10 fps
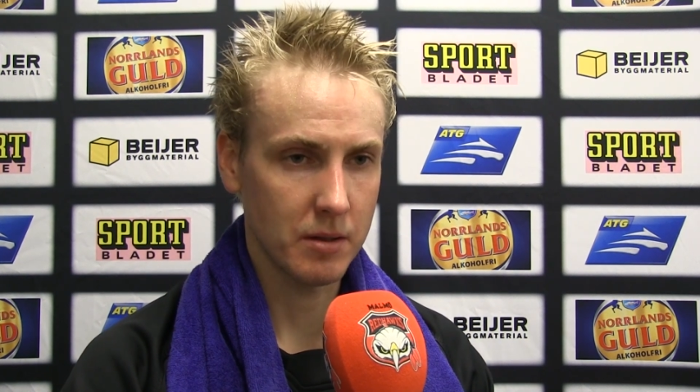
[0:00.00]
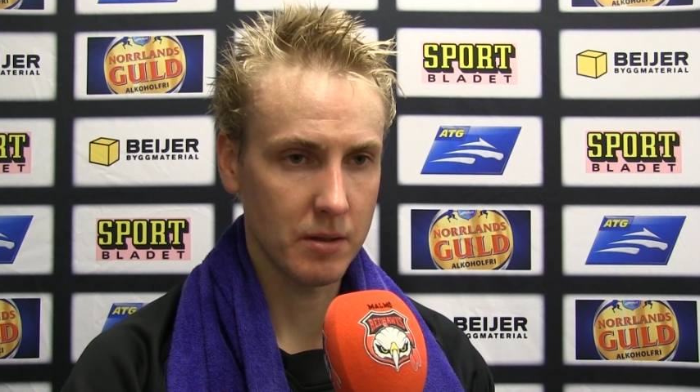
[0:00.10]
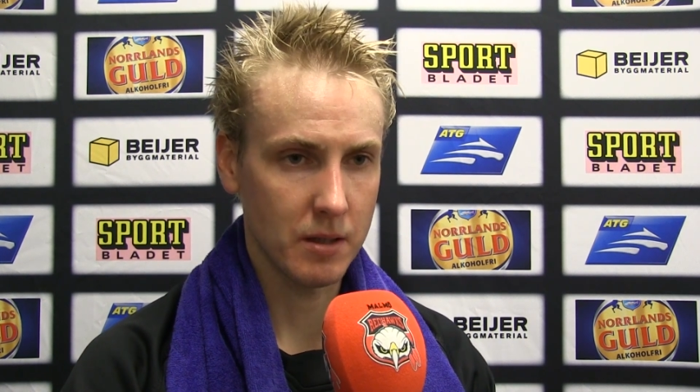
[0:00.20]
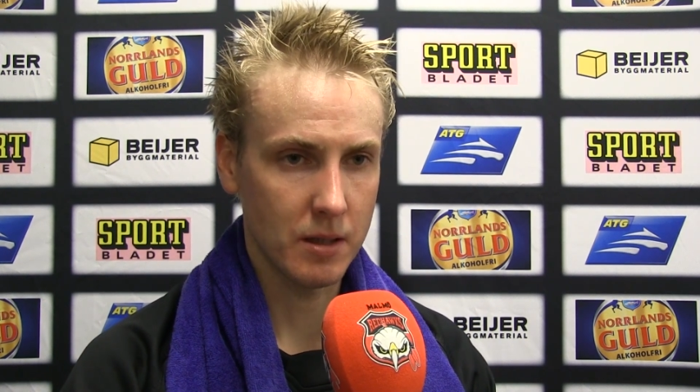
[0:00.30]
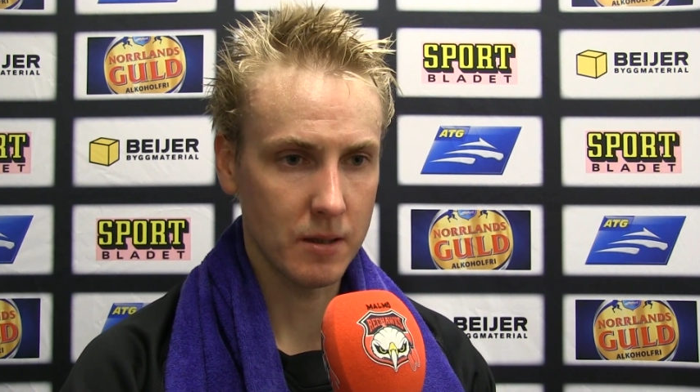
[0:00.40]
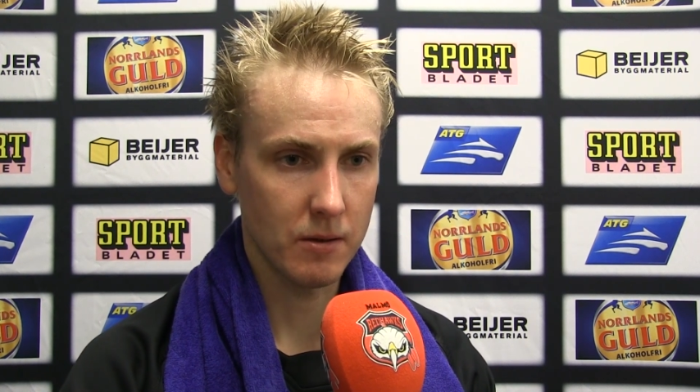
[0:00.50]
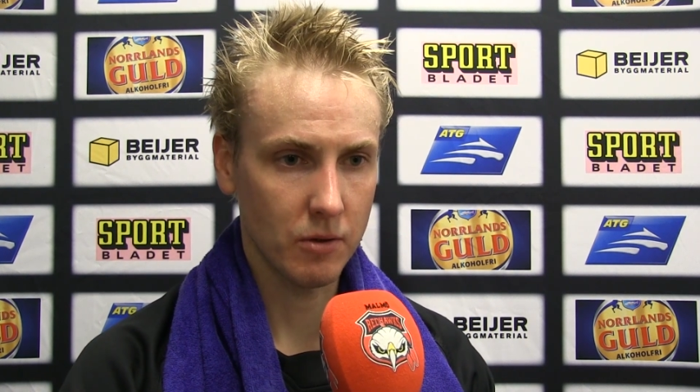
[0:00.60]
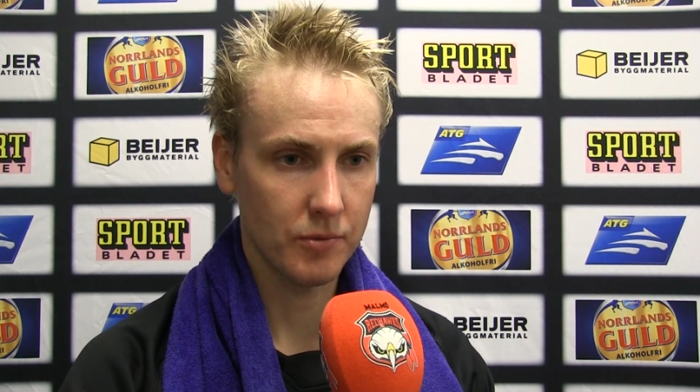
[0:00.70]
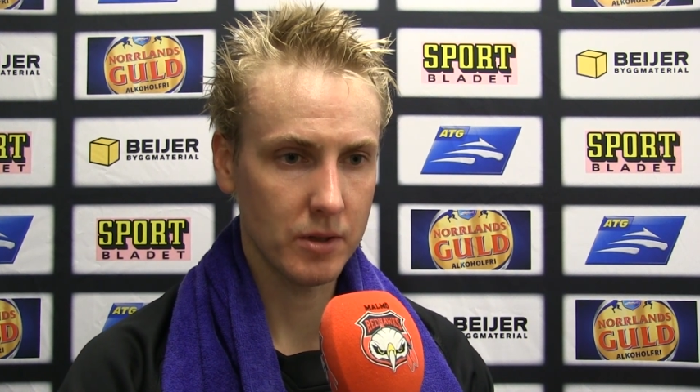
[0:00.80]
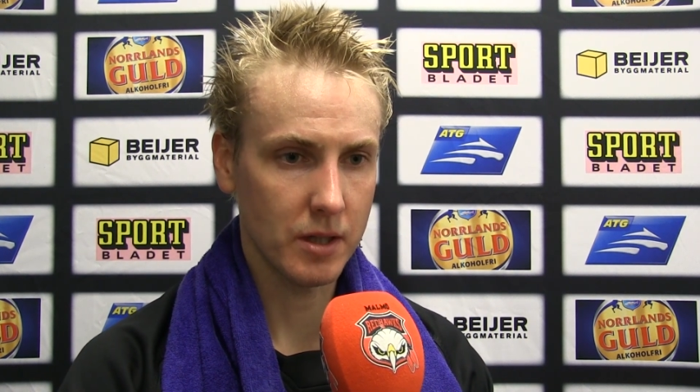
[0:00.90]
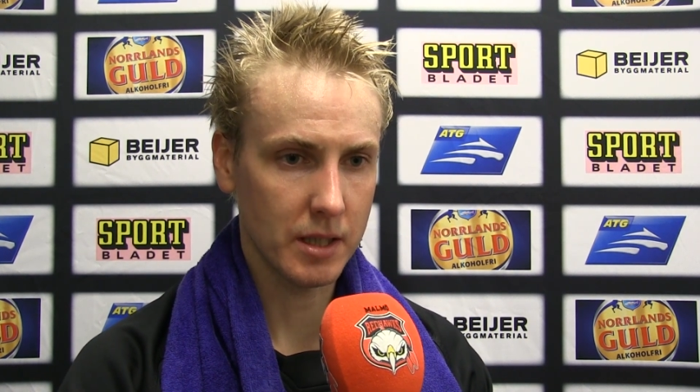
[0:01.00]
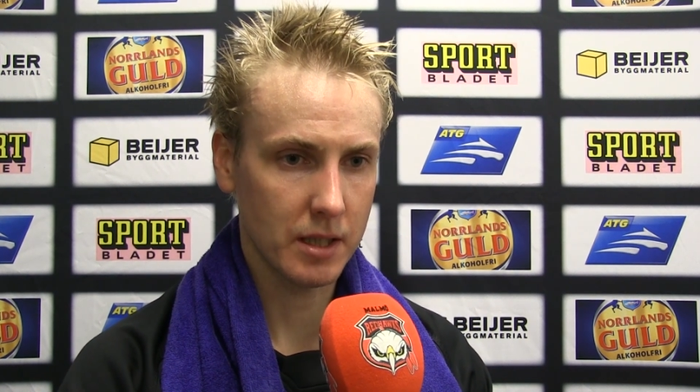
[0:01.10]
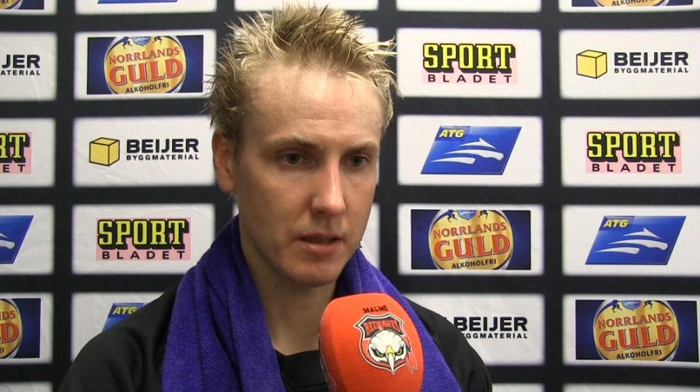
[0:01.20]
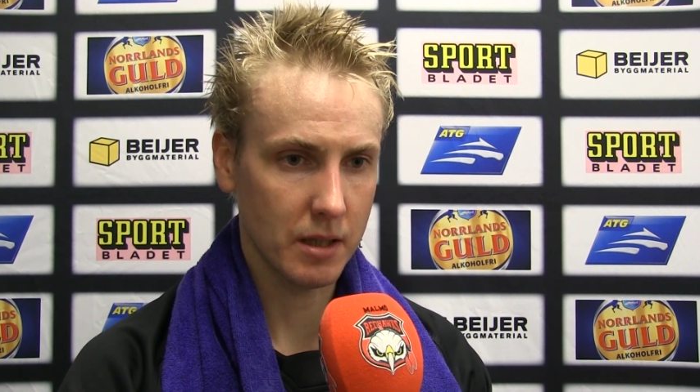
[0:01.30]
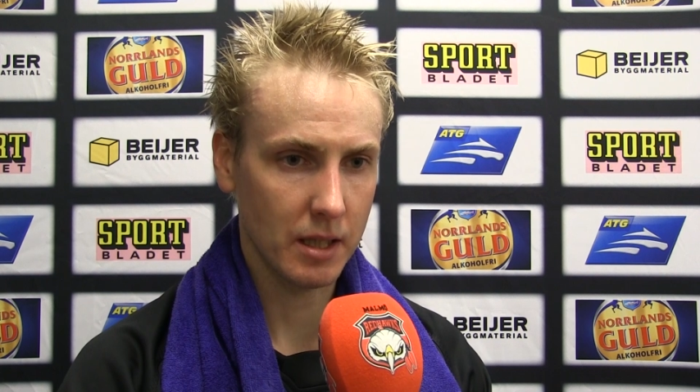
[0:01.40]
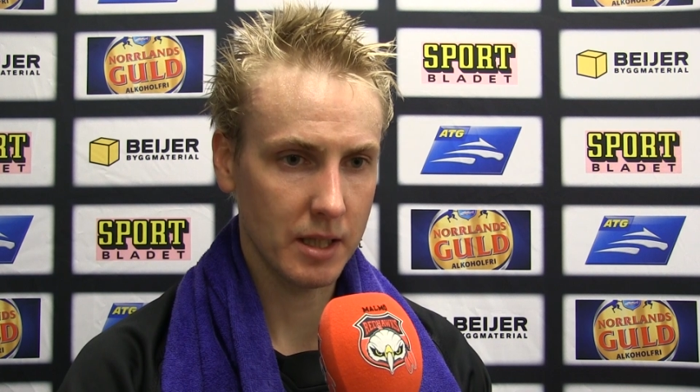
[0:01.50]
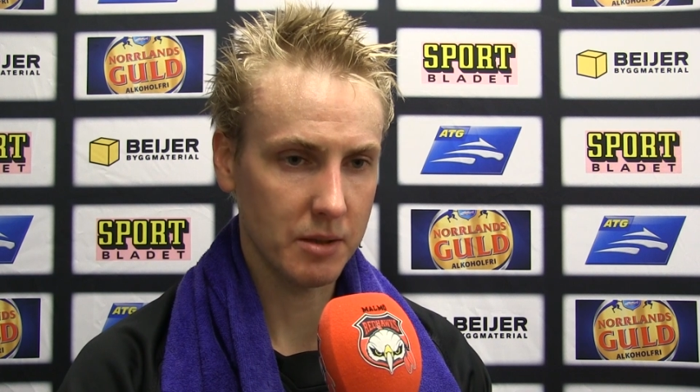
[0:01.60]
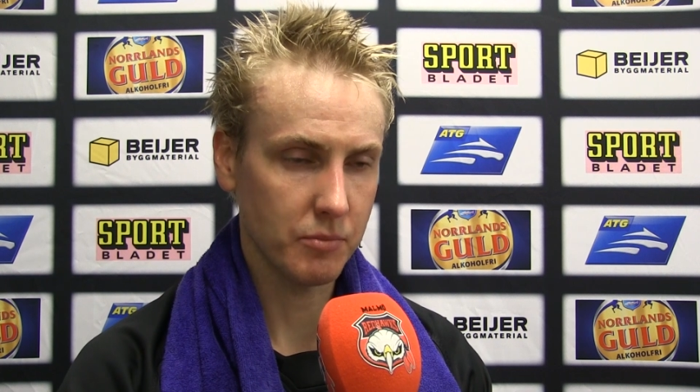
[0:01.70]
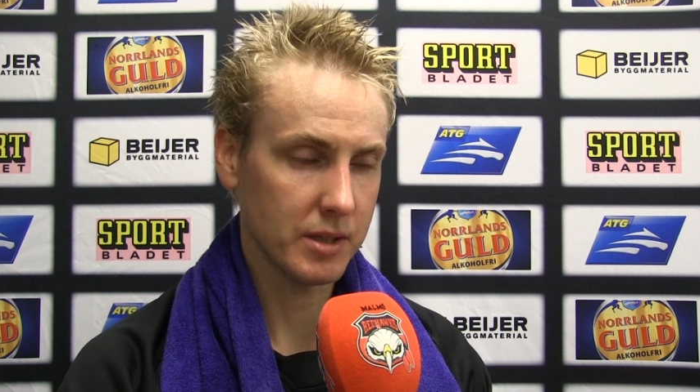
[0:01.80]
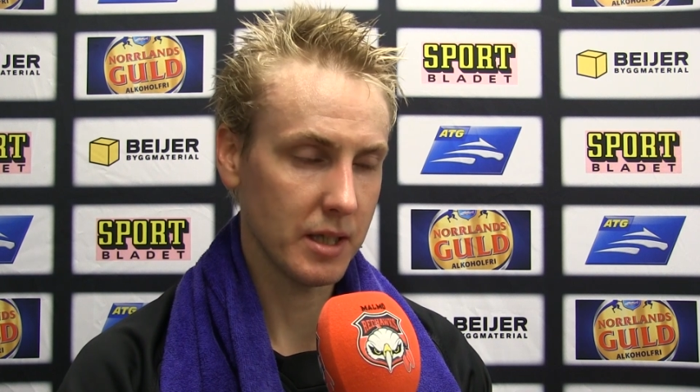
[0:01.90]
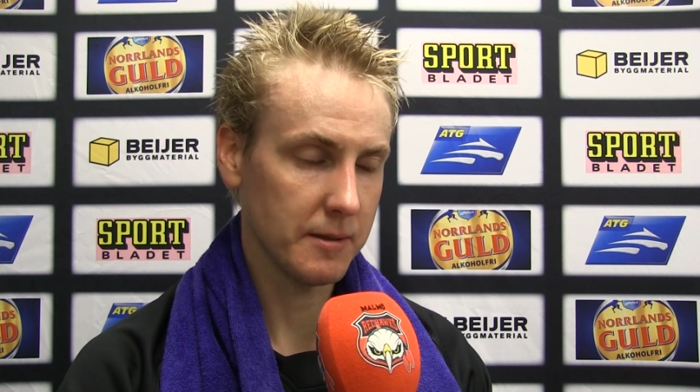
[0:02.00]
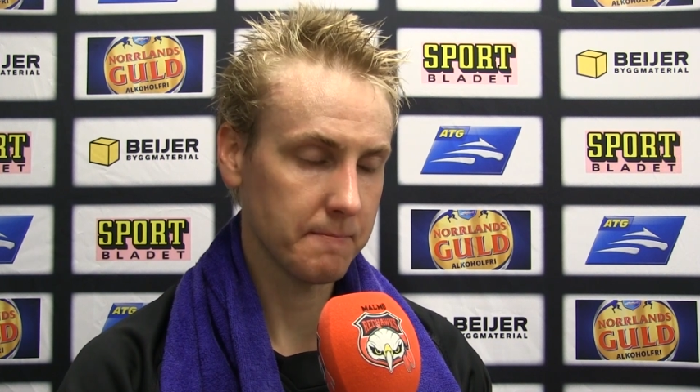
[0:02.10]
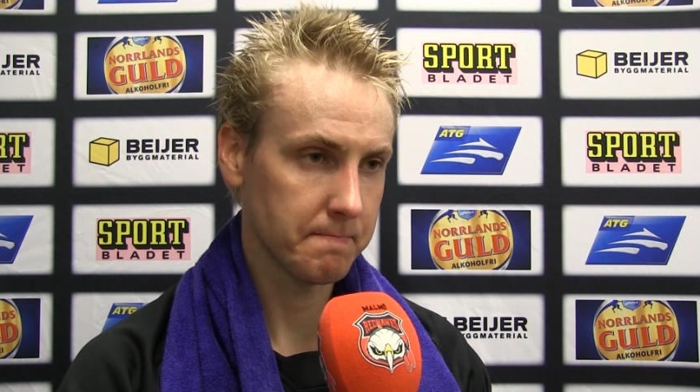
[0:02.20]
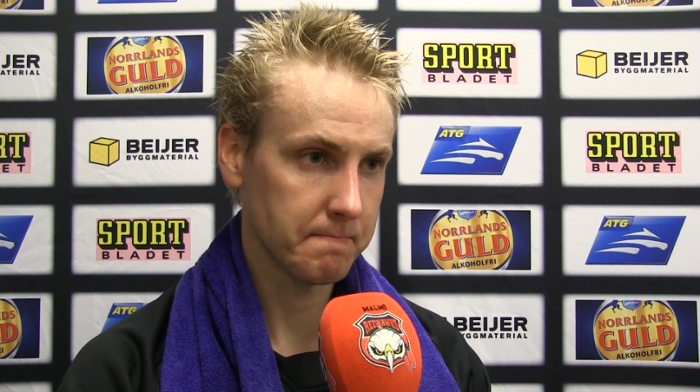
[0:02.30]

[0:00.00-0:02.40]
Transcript: and uh, hopefully I can I can help with that.